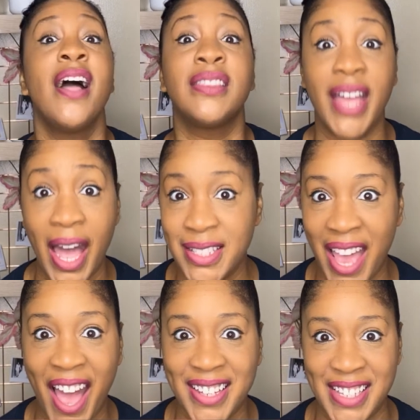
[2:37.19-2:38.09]
That's
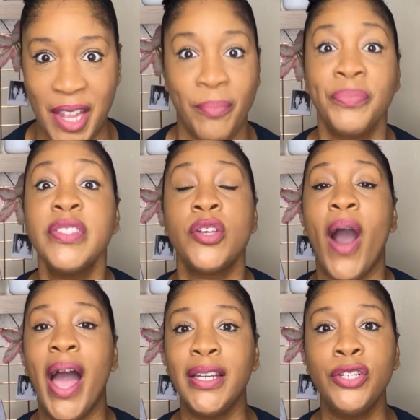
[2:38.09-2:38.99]
acting. So
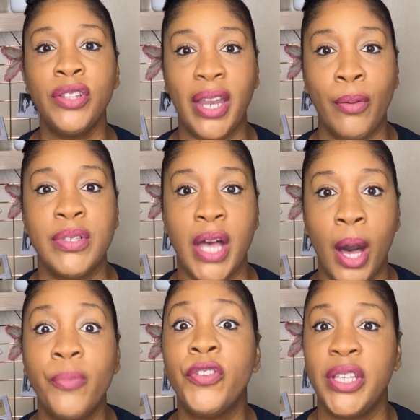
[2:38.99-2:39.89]
I knew that I was
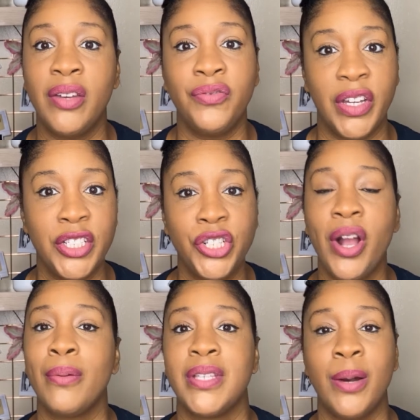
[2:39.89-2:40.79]
up for the adventure. I
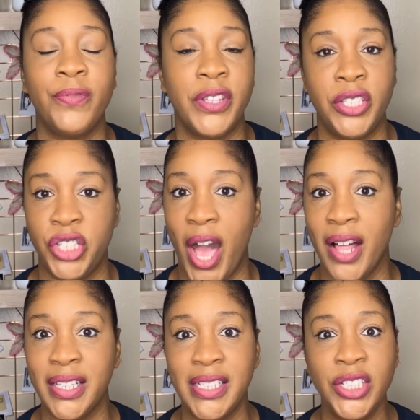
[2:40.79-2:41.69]
was up for the
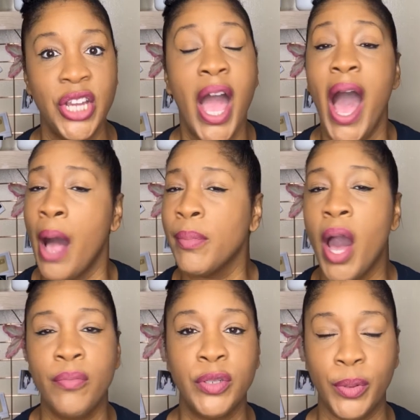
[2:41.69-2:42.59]
challenge. I'm
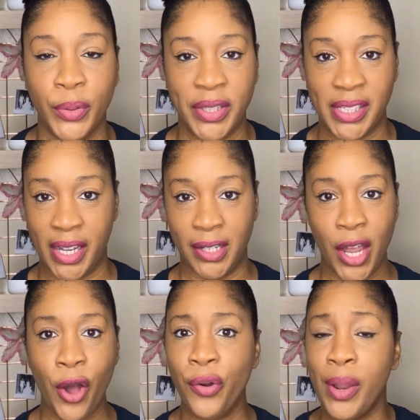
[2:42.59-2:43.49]
comfortable with the
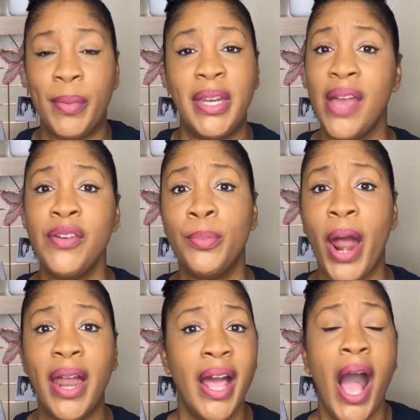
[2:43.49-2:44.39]
unknown. I'm a Navy
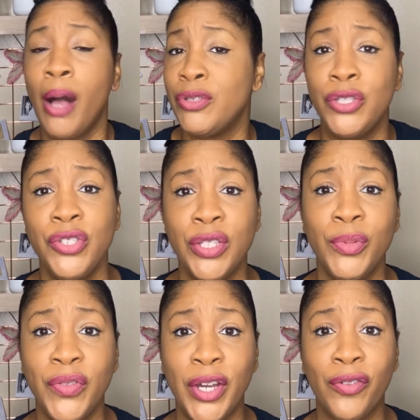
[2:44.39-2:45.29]
brat. I was used to
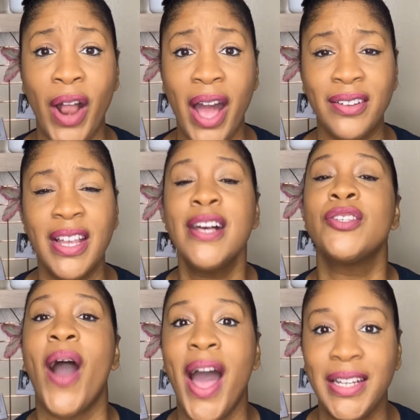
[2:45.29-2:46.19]
moving around, so
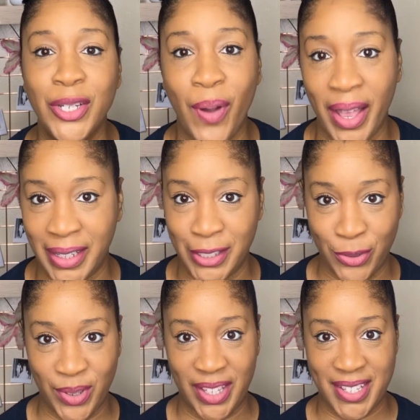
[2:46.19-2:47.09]
I knew I could do
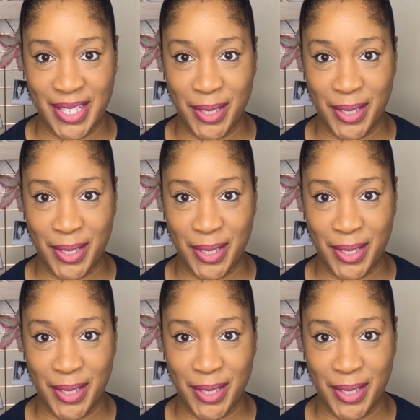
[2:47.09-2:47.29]
this.